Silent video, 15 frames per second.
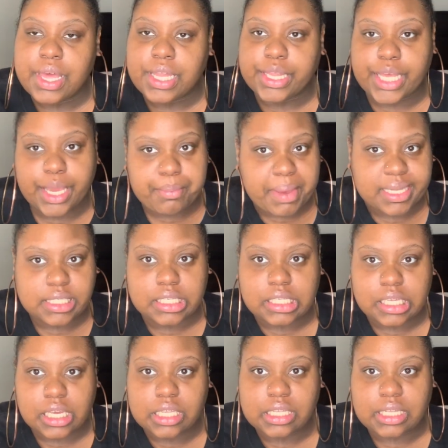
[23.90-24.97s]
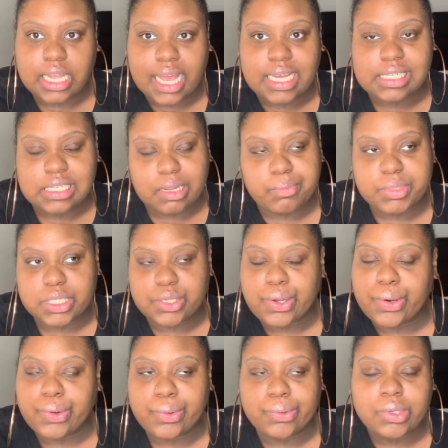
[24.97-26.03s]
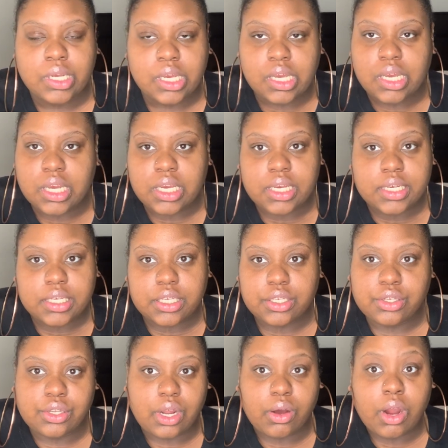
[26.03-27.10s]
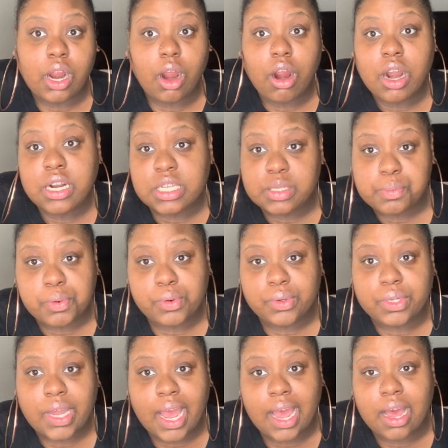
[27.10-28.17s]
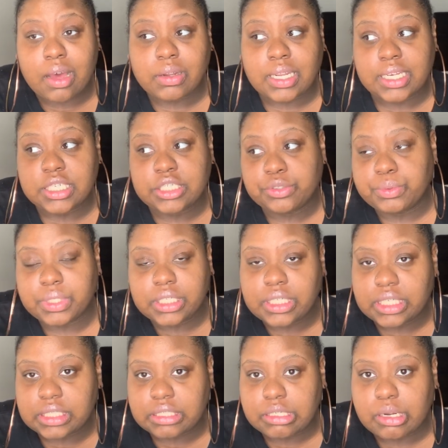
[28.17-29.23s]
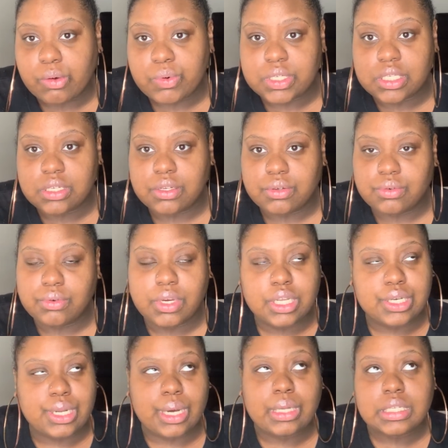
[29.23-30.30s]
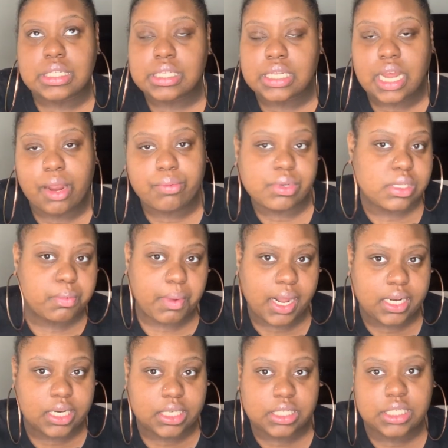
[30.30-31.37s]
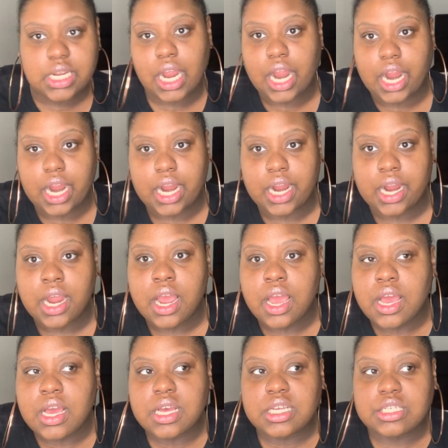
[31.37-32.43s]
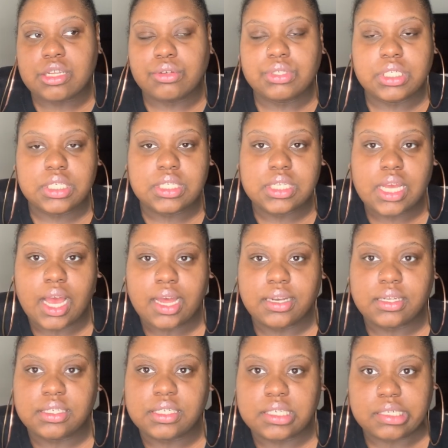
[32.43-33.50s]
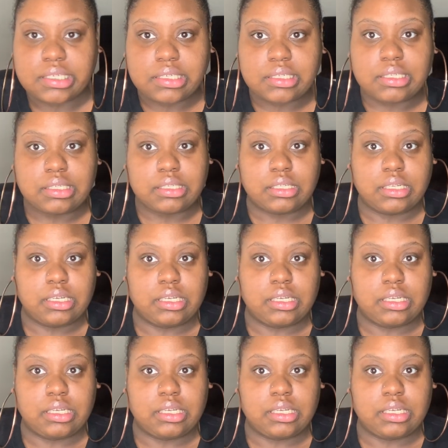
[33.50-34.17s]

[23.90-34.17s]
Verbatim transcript: thinking back to the last episode you know, her artist pulled out. Like, she really doesn't know what to do. is not responding to her. So she's kind of just,